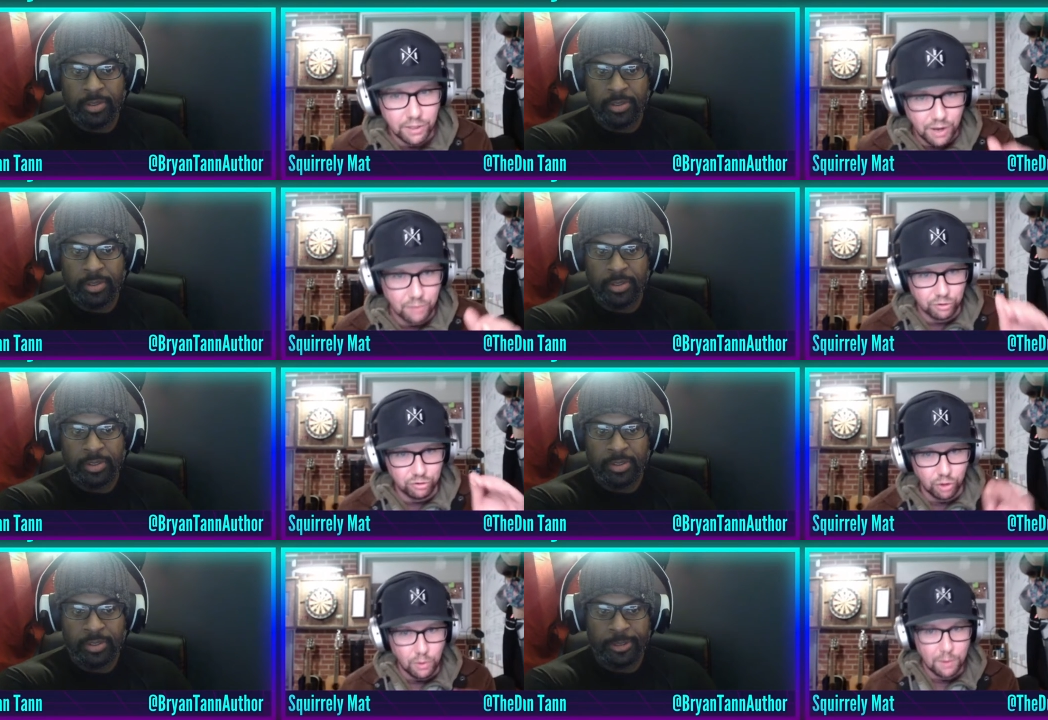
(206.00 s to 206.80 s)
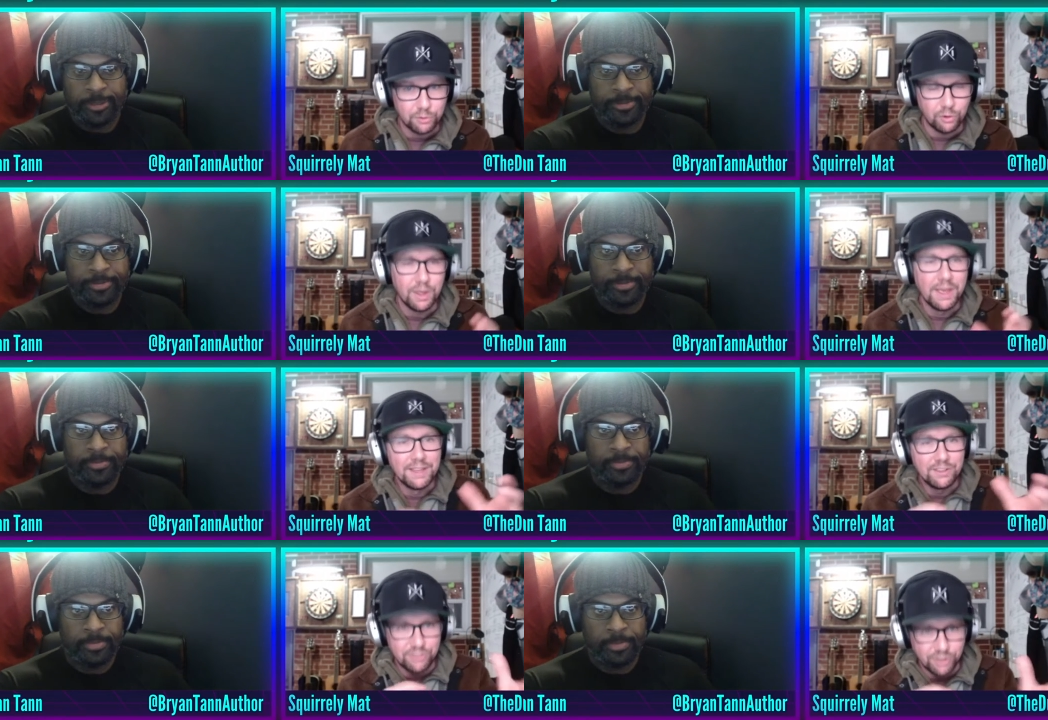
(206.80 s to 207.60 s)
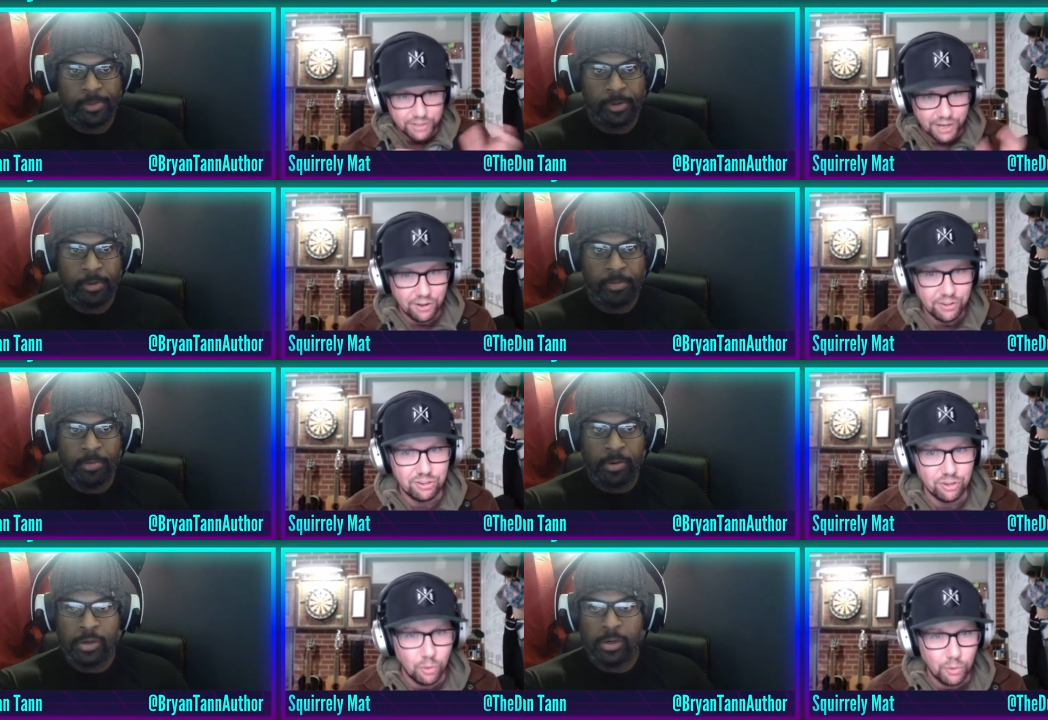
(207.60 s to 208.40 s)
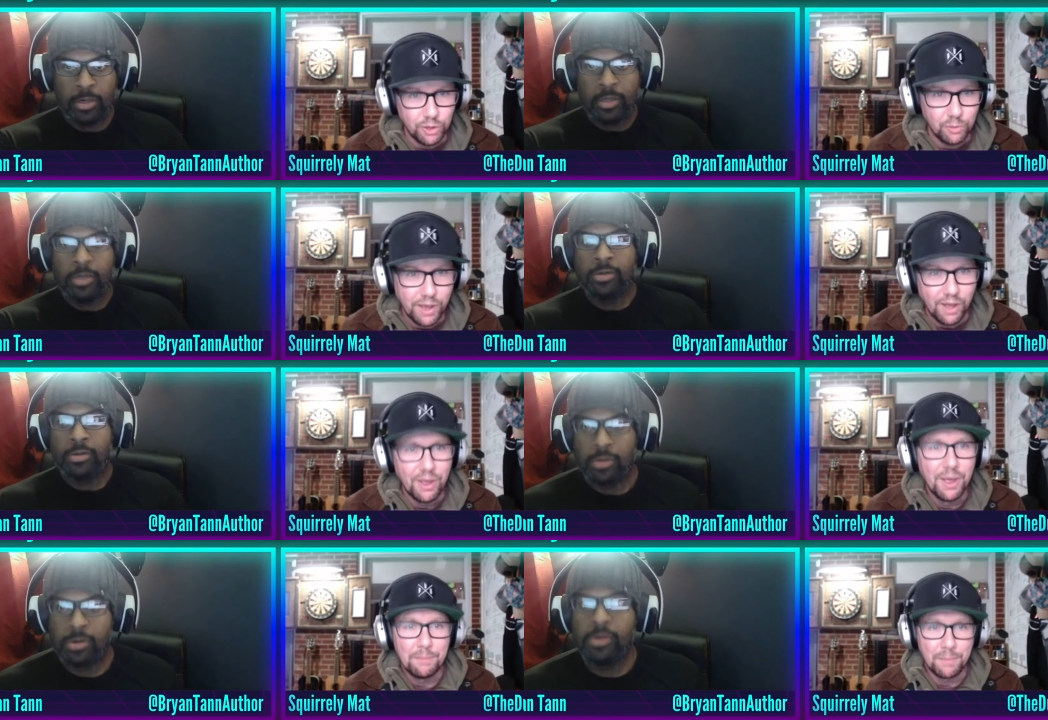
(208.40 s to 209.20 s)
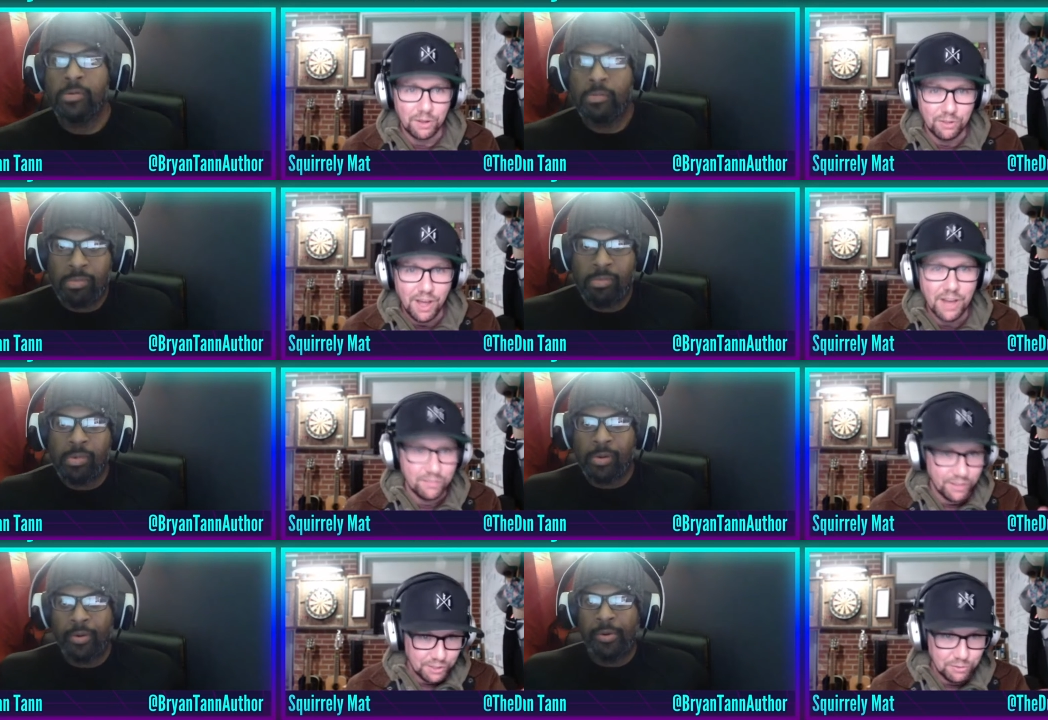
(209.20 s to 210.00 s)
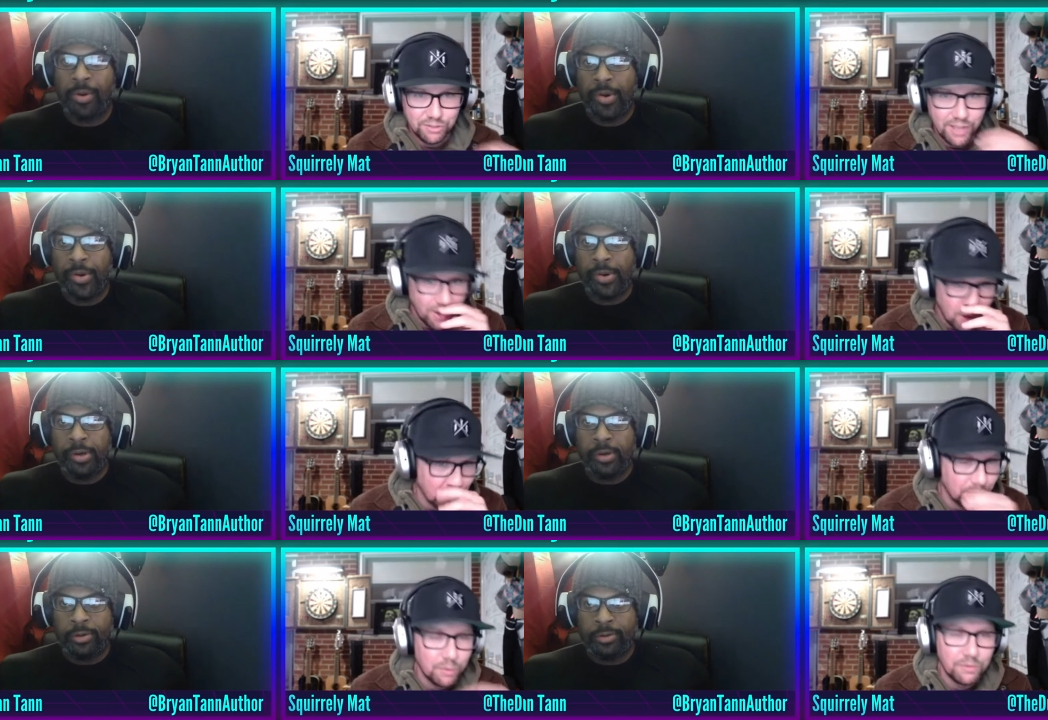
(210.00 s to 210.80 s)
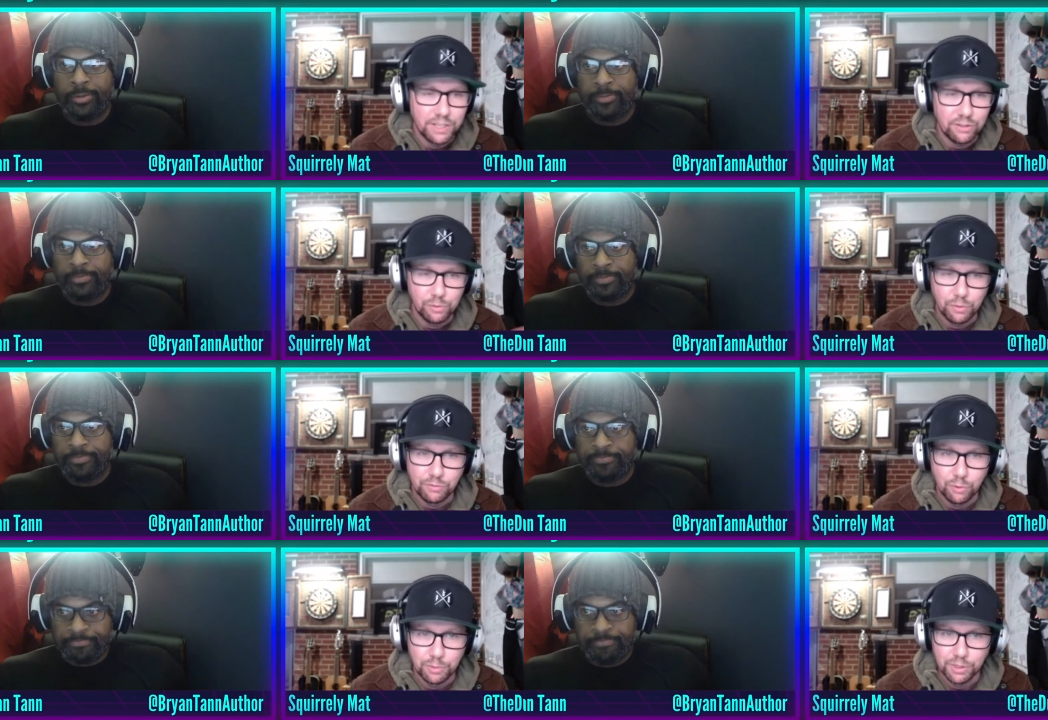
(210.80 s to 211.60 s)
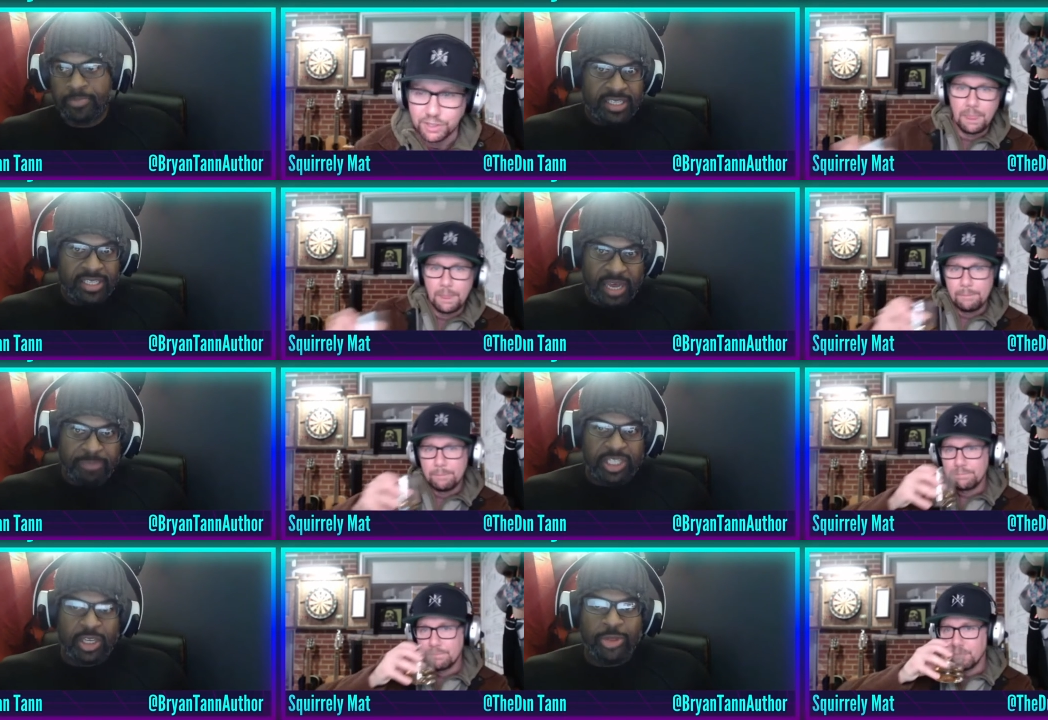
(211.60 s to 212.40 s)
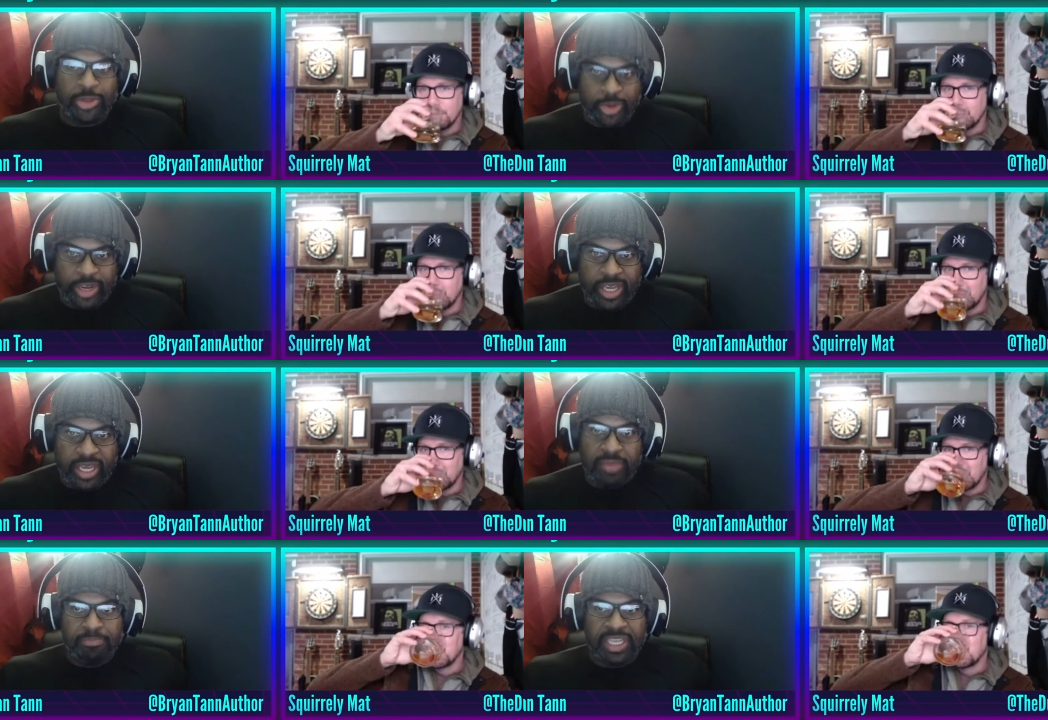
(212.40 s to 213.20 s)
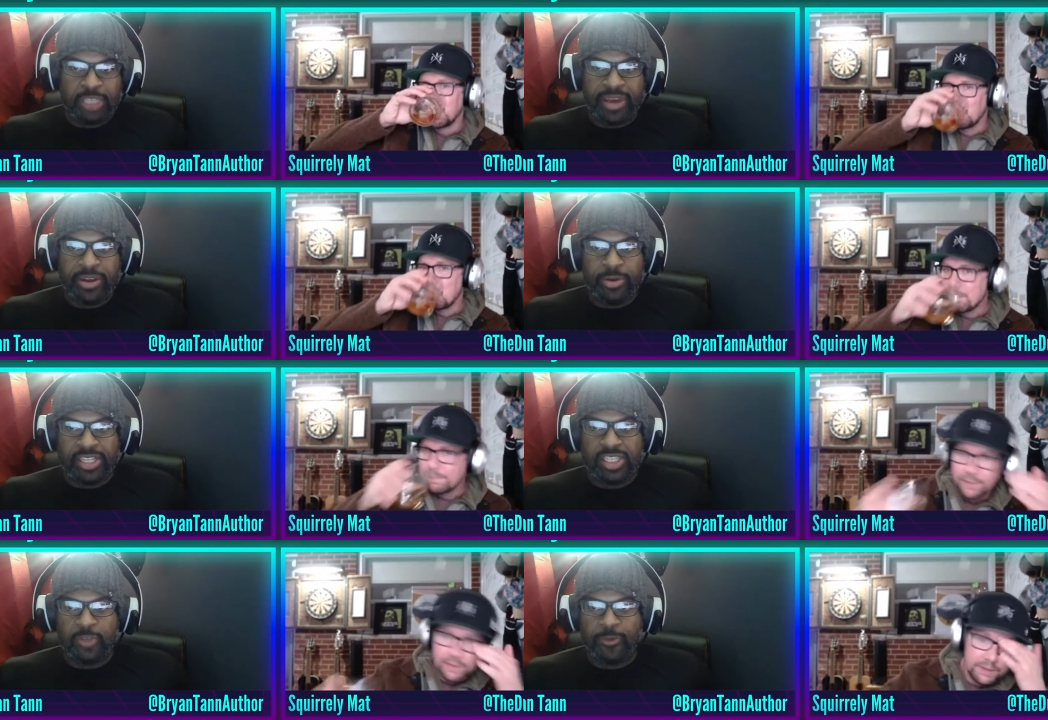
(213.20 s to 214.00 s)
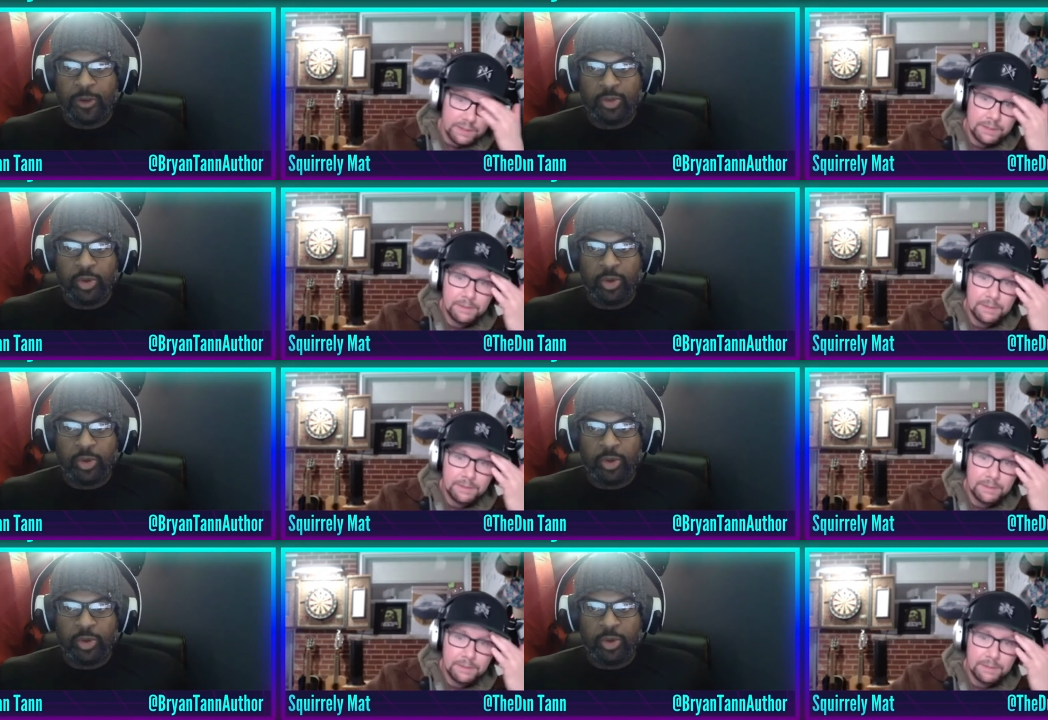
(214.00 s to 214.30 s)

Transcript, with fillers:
Speaker 1: yeah, it was a slower episode. Still carried the show really well. But a lot of, like you said, almost moving into a formula.
Speaker 2: Episode three, Peacemaker gets his first